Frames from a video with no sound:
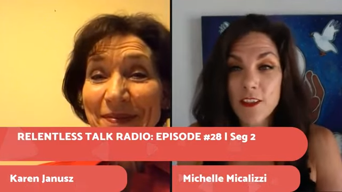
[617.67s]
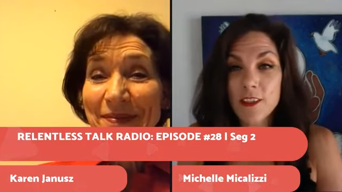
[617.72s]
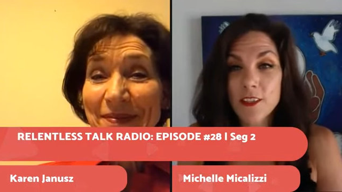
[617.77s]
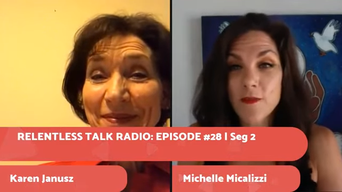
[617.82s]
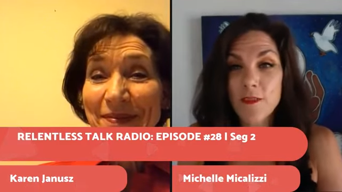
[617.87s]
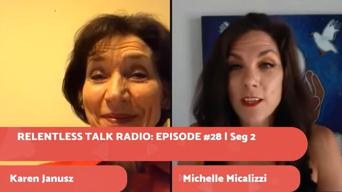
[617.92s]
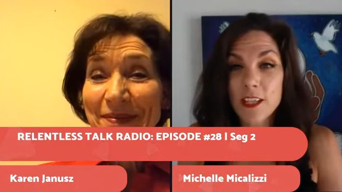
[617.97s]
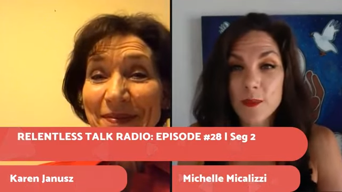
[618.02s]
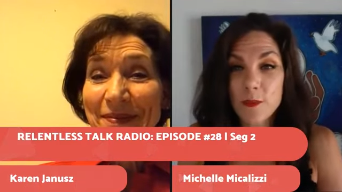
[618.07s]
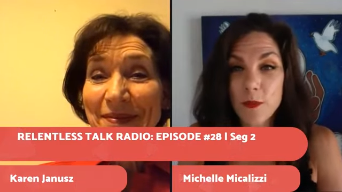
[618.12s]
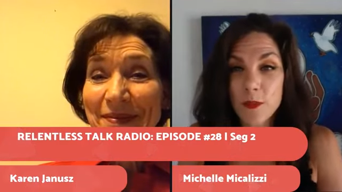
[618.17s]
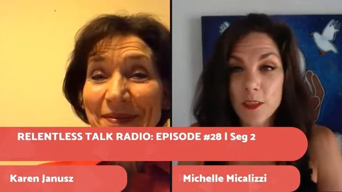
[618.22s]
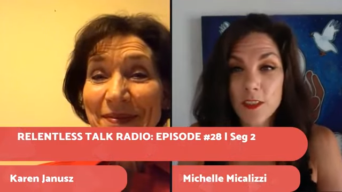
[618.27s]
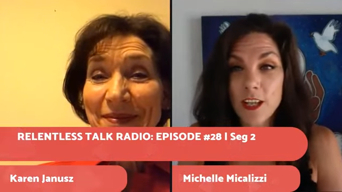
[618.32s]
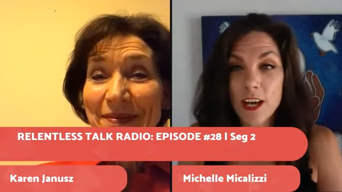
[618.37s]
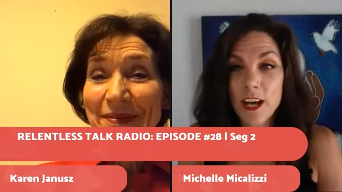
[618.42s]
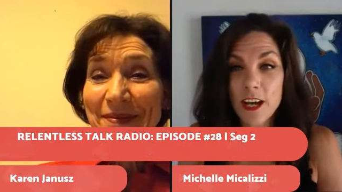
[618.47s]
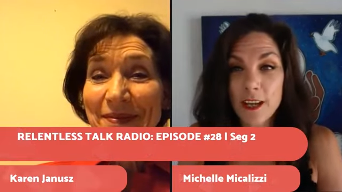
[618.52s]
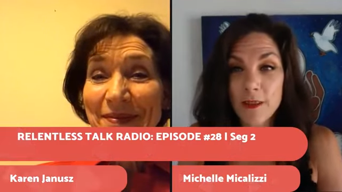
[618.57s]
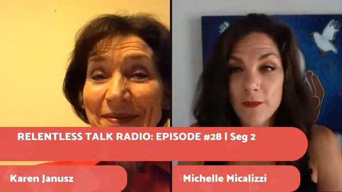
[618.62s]
Speaker 1: in this Facebook
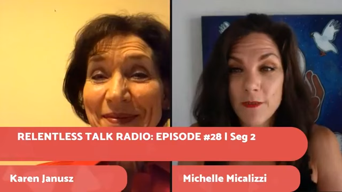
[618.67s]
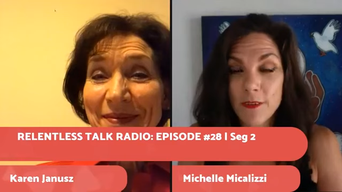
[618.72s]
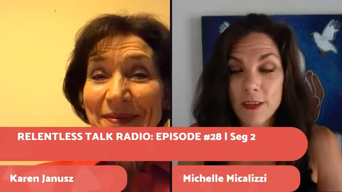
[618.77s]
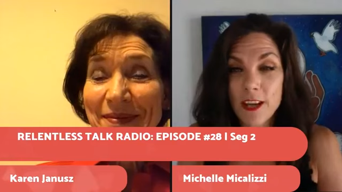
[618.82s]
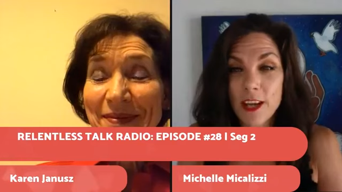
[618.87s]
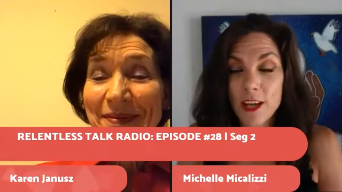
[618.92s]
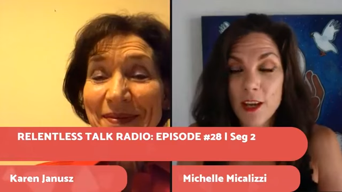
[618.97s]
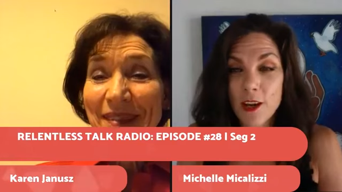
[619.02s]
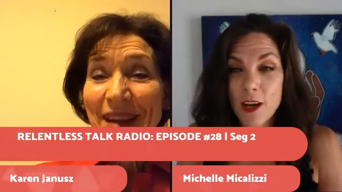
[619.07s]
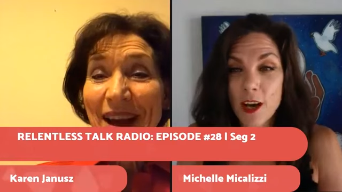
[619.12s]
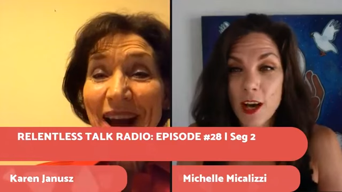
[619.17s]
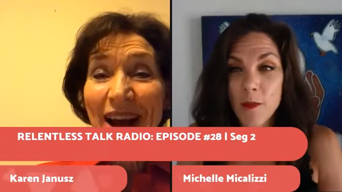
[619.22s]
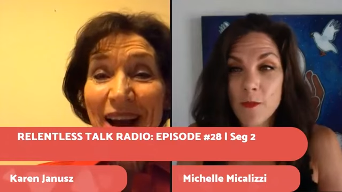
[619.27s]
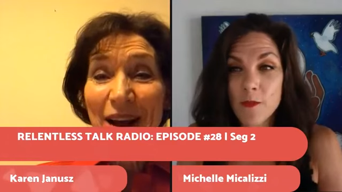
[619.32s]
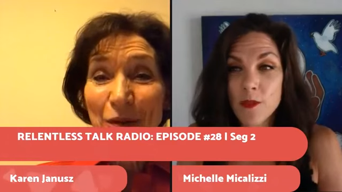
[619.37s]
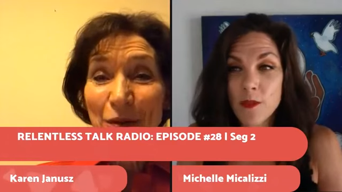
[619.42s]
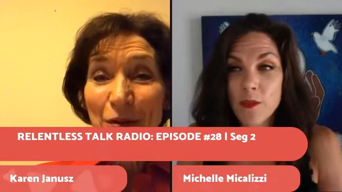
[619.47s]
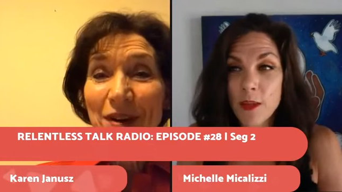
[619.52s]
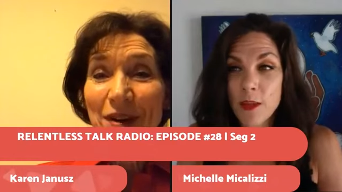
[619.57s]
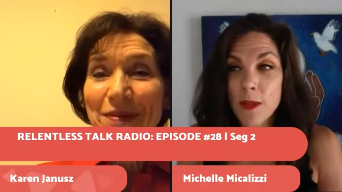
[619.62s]
Live um,
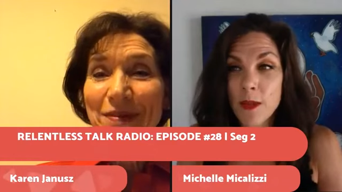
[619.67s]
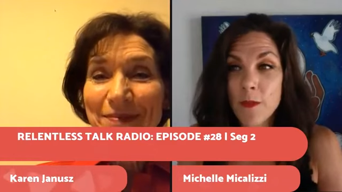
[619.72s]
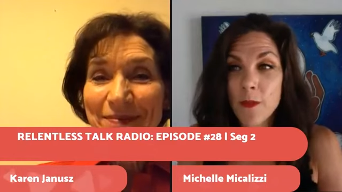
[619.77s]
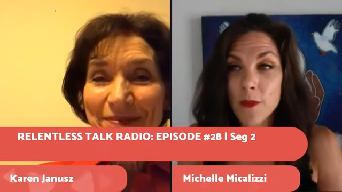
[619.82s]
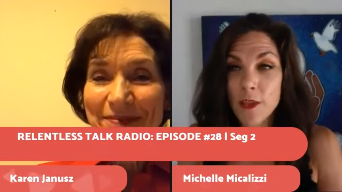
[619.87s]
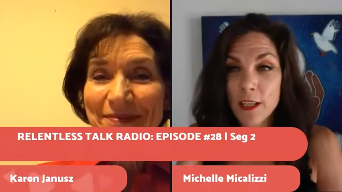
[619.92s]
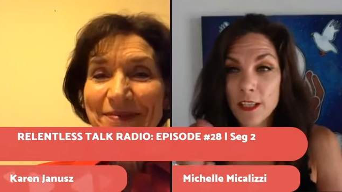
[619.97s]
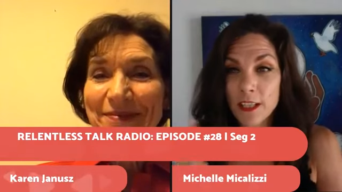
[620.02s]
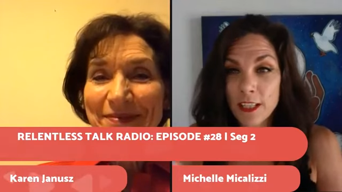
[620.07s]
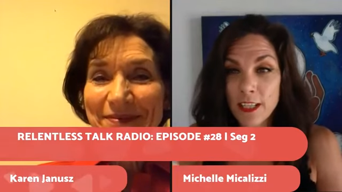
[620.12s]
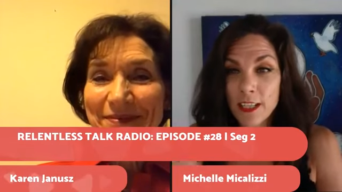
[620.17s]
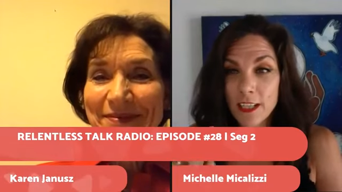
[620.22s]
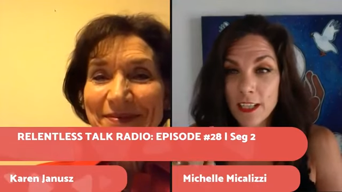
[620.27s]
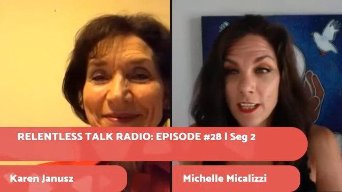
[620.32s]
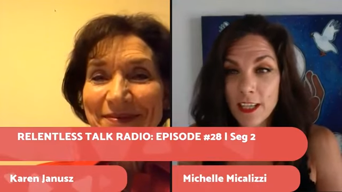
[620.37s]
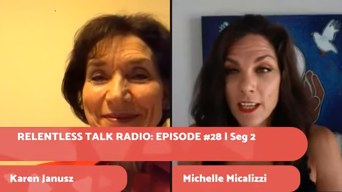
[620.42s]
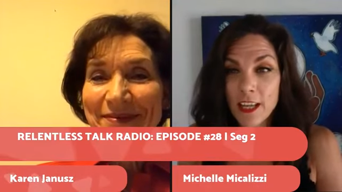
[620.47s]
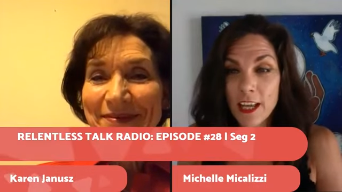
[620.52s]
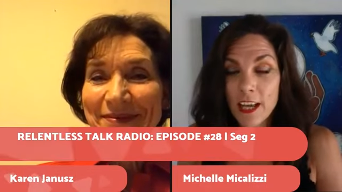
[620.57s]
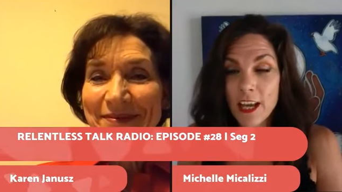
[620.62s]
so people can click